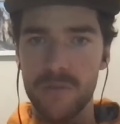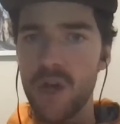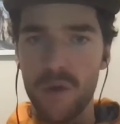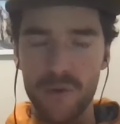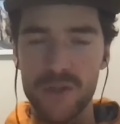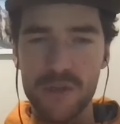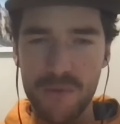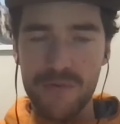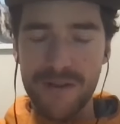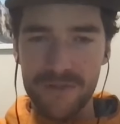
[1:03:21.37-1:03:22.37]
No,
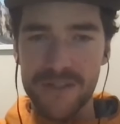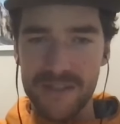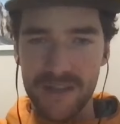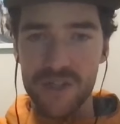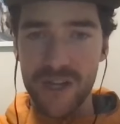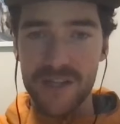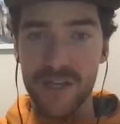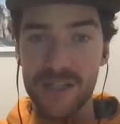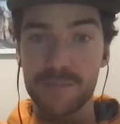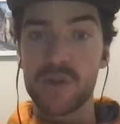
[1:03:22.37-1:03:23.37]
consumer preferences aren't
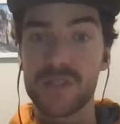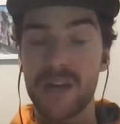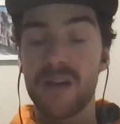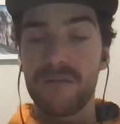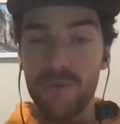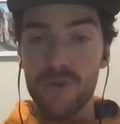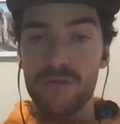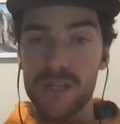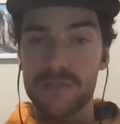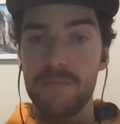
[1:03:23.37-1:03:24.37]
changing. It's because they can't afford
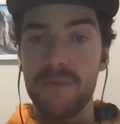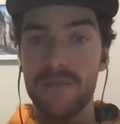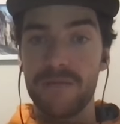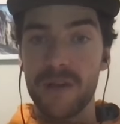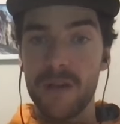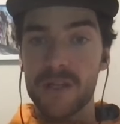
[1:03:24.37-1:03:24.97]
grass fed beef.